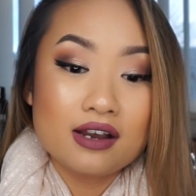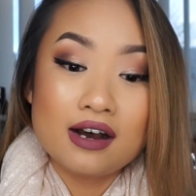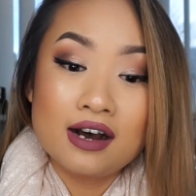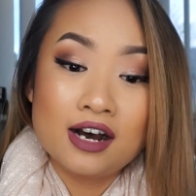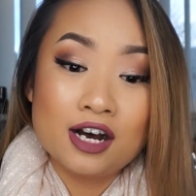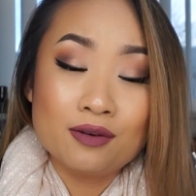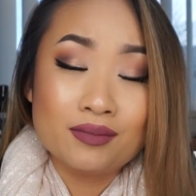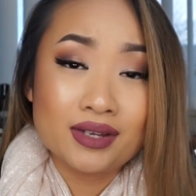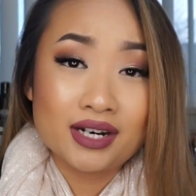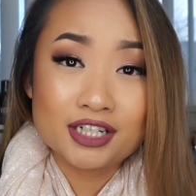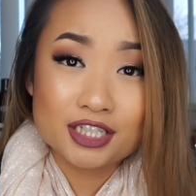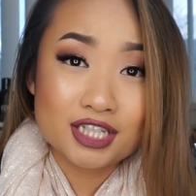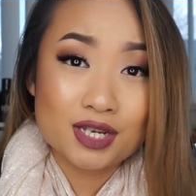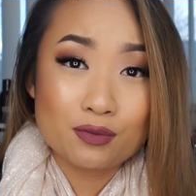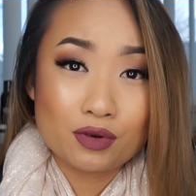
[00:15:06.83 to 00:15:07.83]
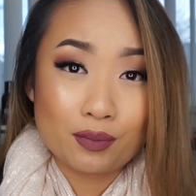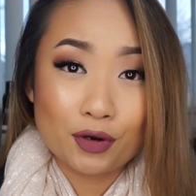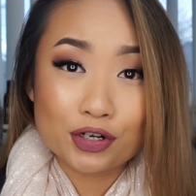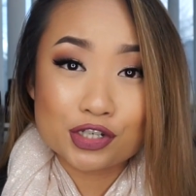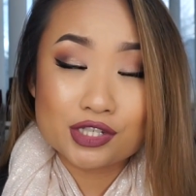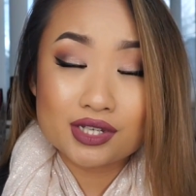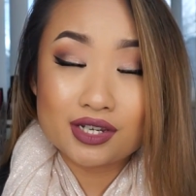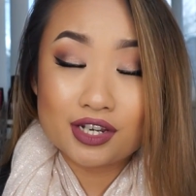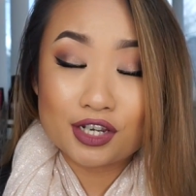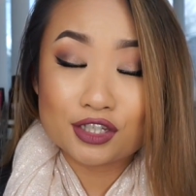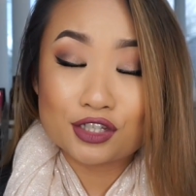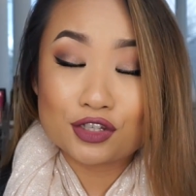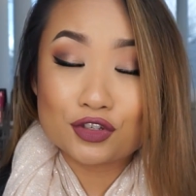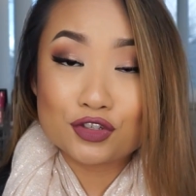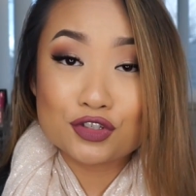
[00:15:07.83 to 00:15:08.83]
And I just keep repurchasing it because
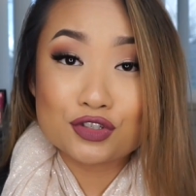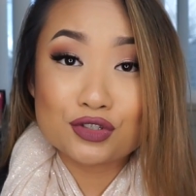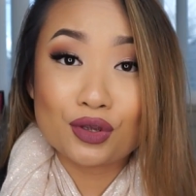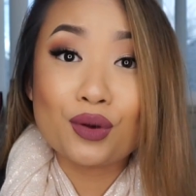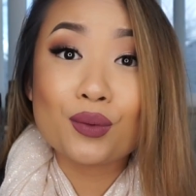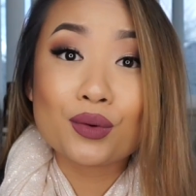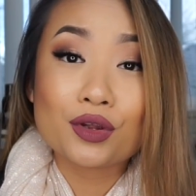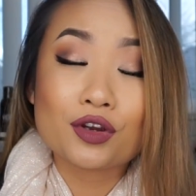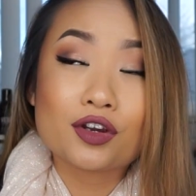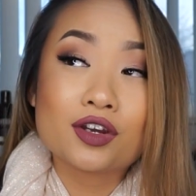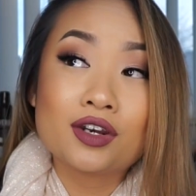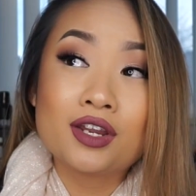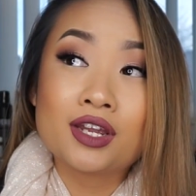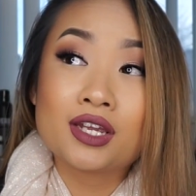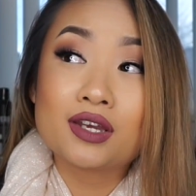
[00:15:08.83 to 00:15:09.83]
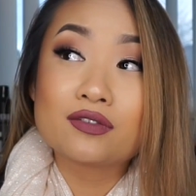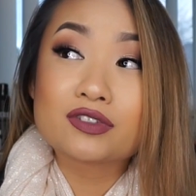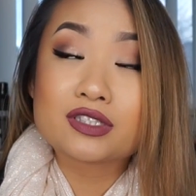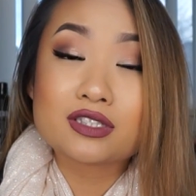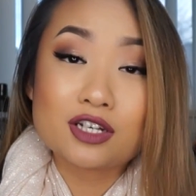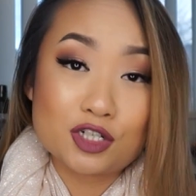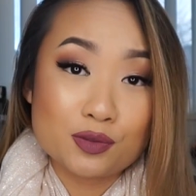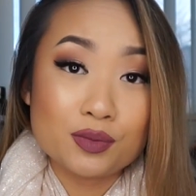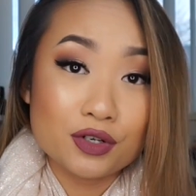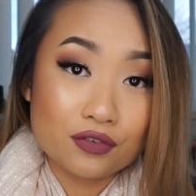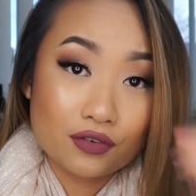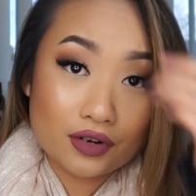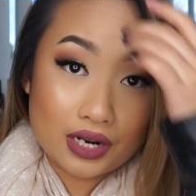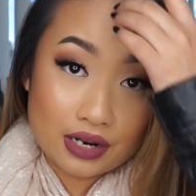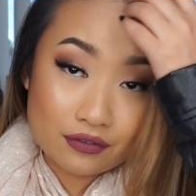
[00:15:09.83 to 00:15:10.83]
it's so good. It gives such
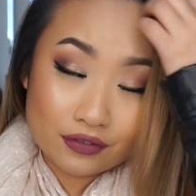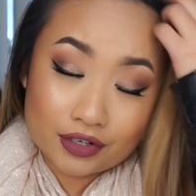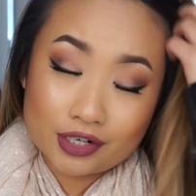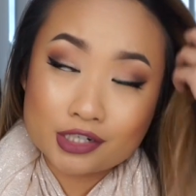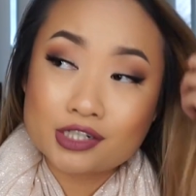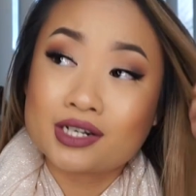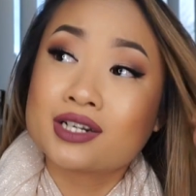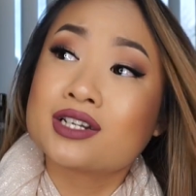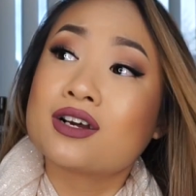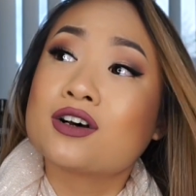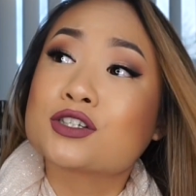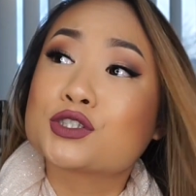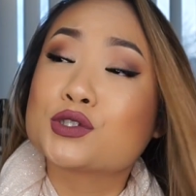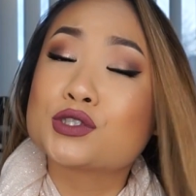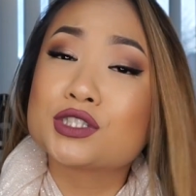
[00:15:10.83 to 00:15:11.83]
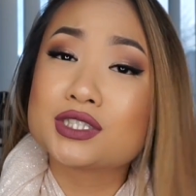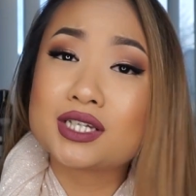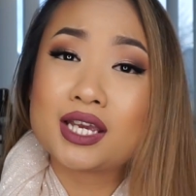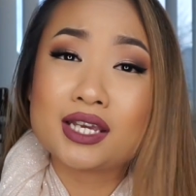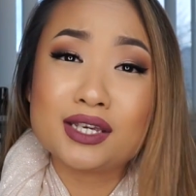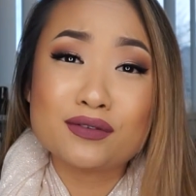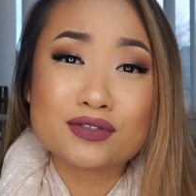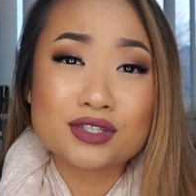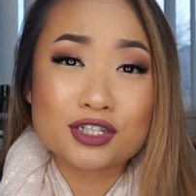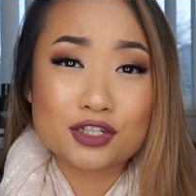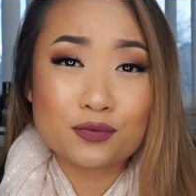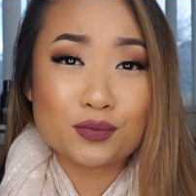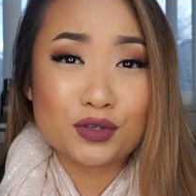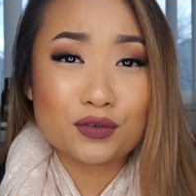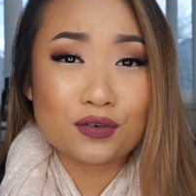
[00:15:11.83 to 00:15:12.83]
beautiful coverage, and it also just like gives such a
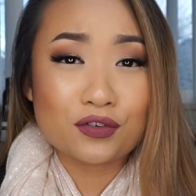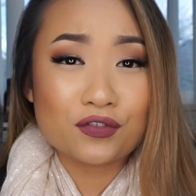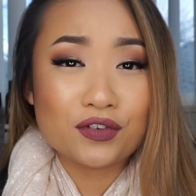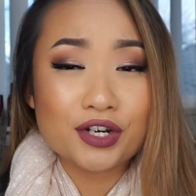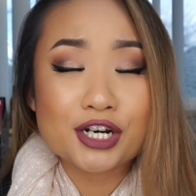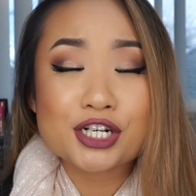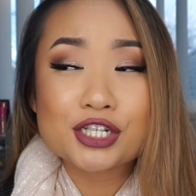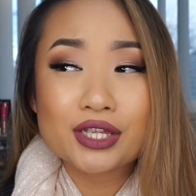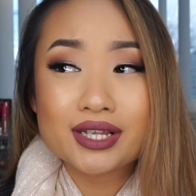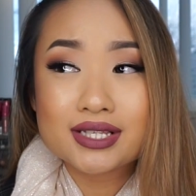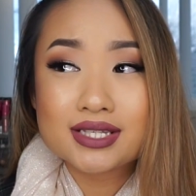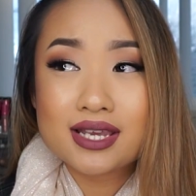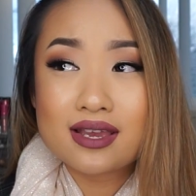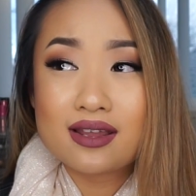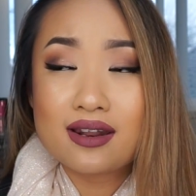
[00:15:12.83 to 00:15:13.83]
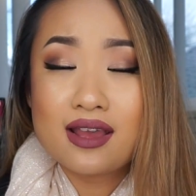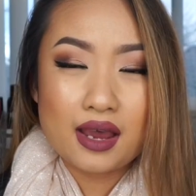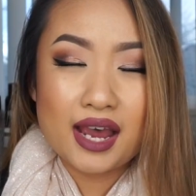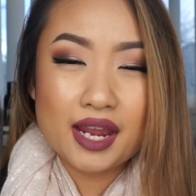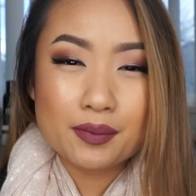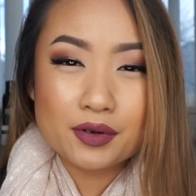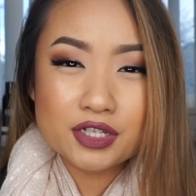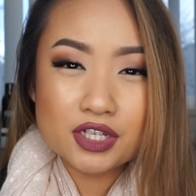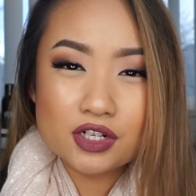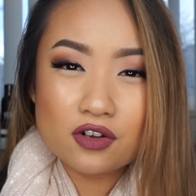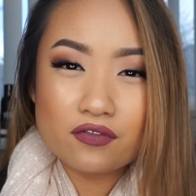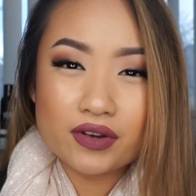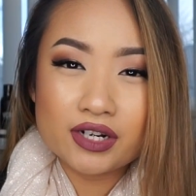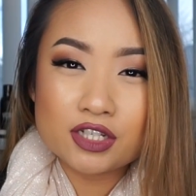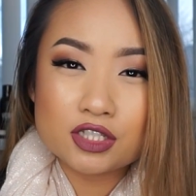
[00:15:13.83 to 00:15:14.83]
beautiful finish to the skin. I personally
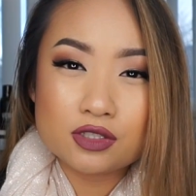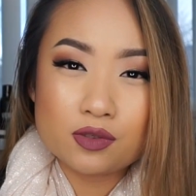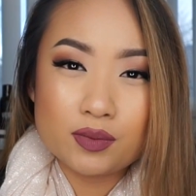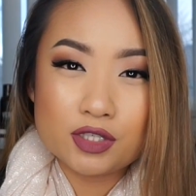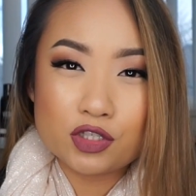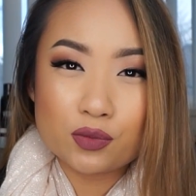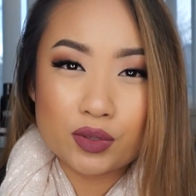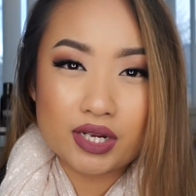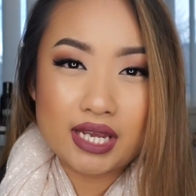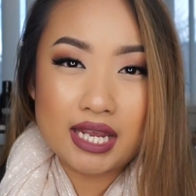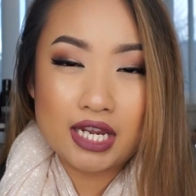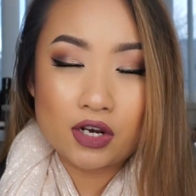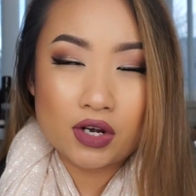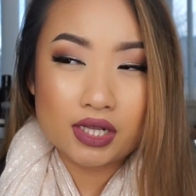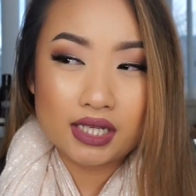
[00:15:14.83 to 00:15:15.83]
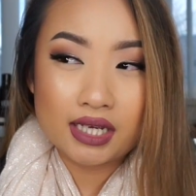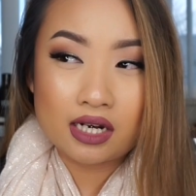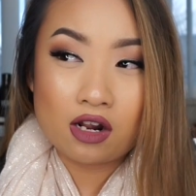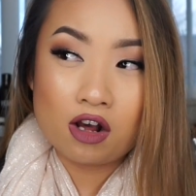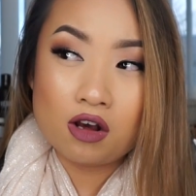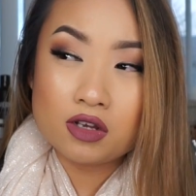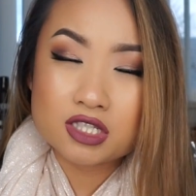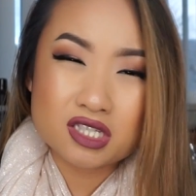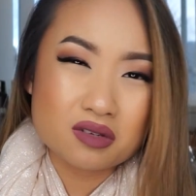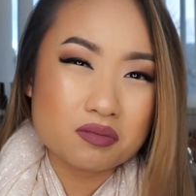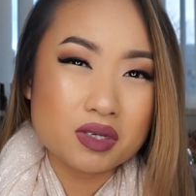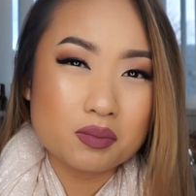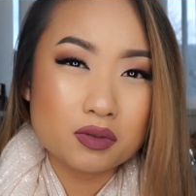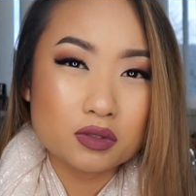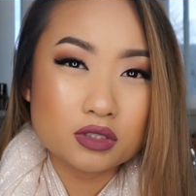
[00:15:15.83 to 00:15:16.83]
don't find it to be super cakey or anything at all. Some
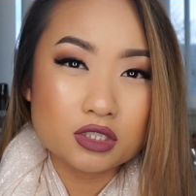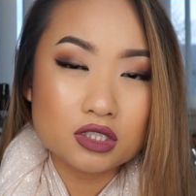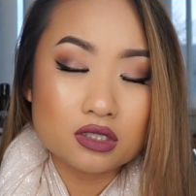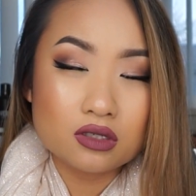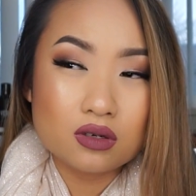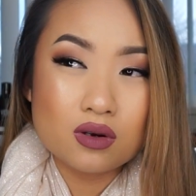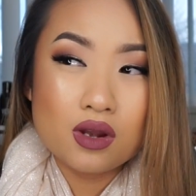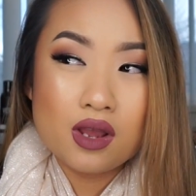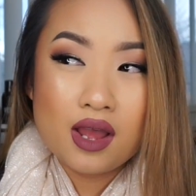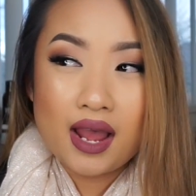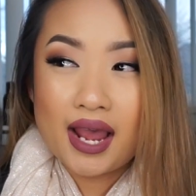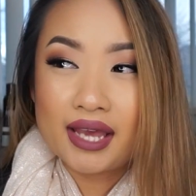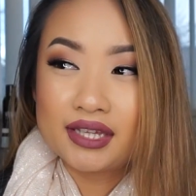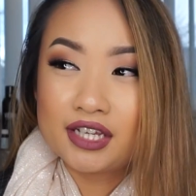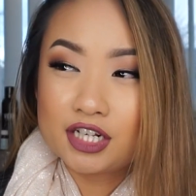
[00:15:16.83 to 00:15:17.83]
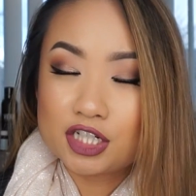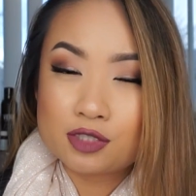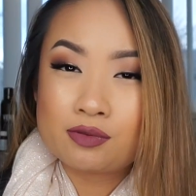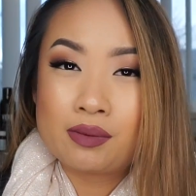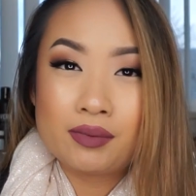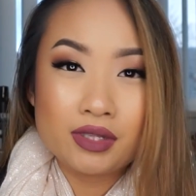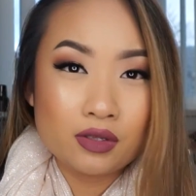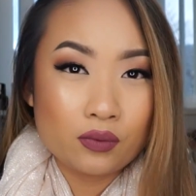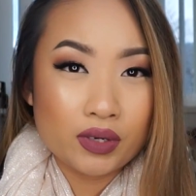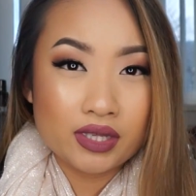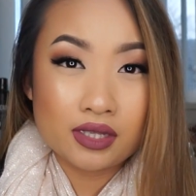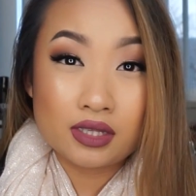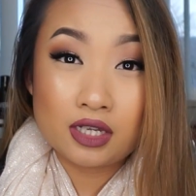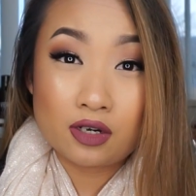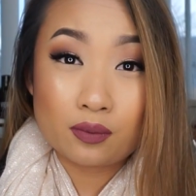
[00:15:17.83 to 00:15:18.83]
people do. I think it just might be the way
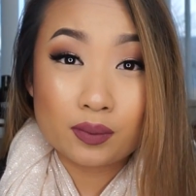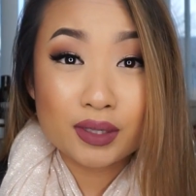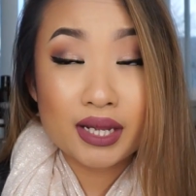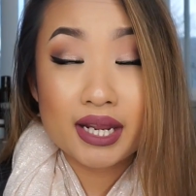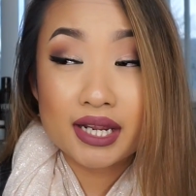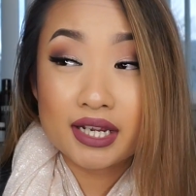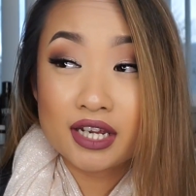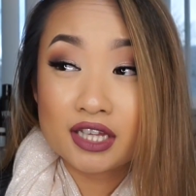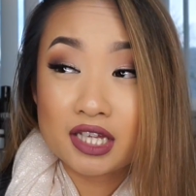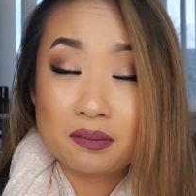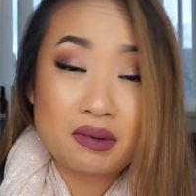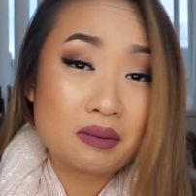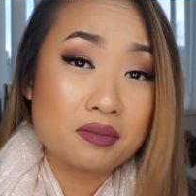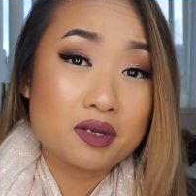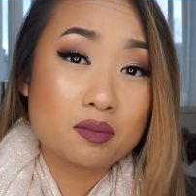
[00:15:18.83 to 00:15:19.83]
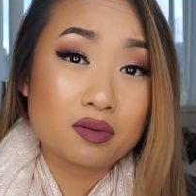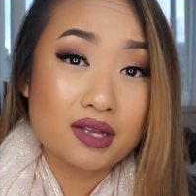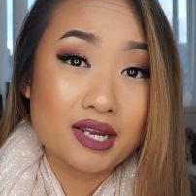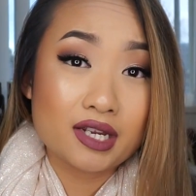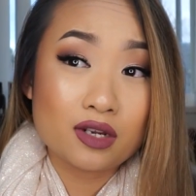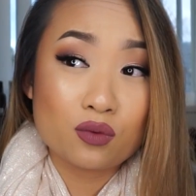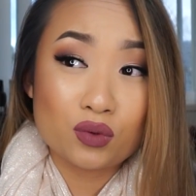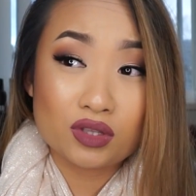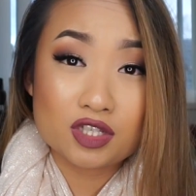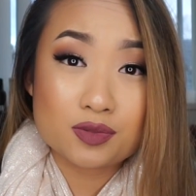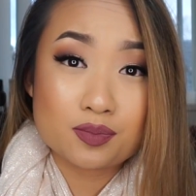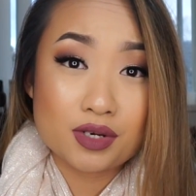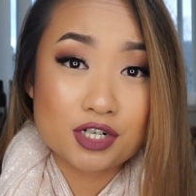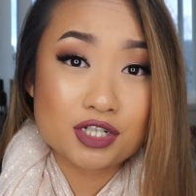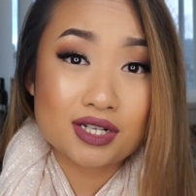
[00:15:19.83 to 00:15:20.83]
that they are applying it. They might be applying it with the
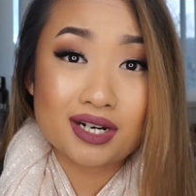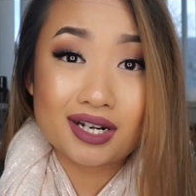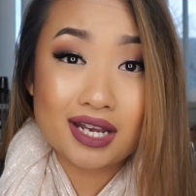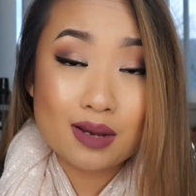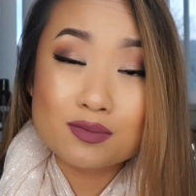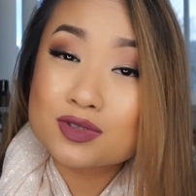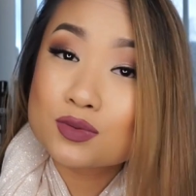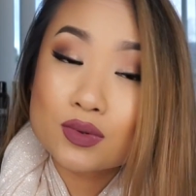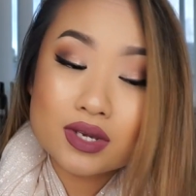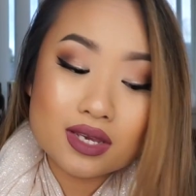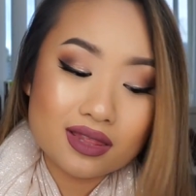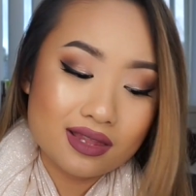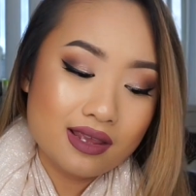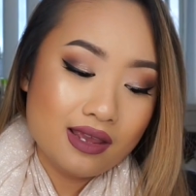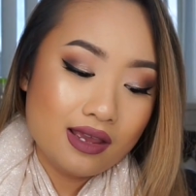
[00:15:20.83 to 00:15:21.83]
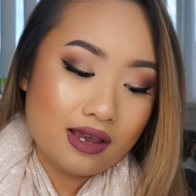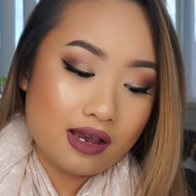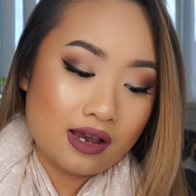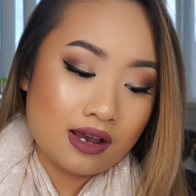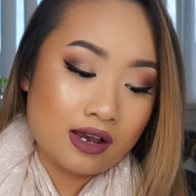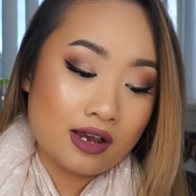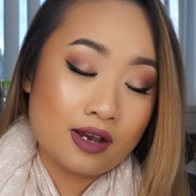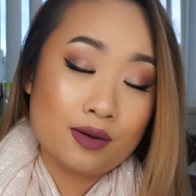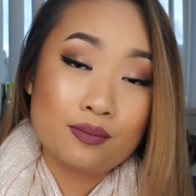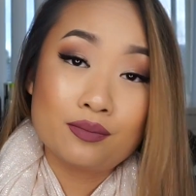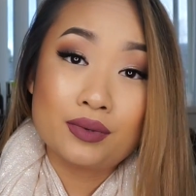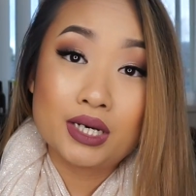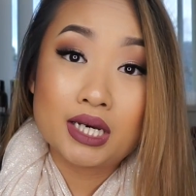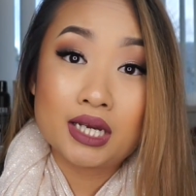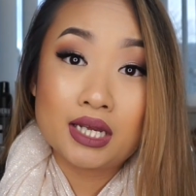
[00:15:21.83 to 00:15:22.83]
sponge that it comes with.
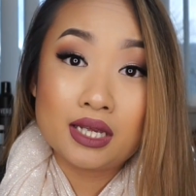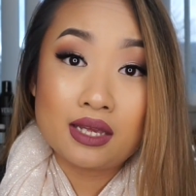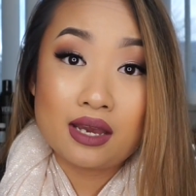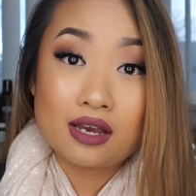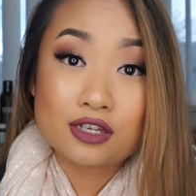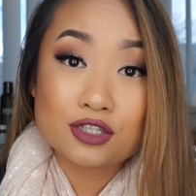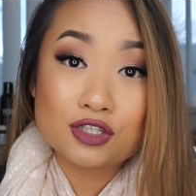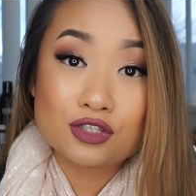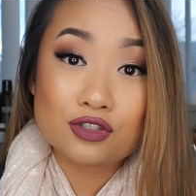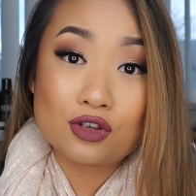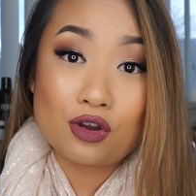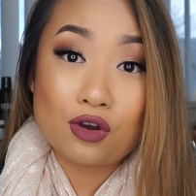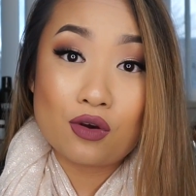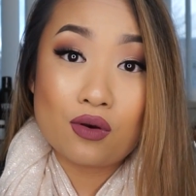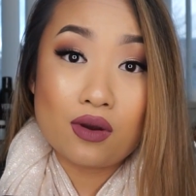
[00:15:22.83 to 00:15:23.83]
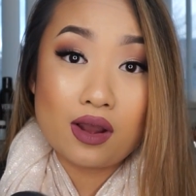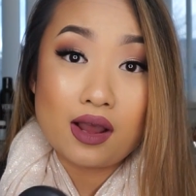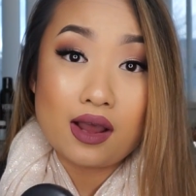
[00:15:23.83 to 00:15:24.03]
But yeah, so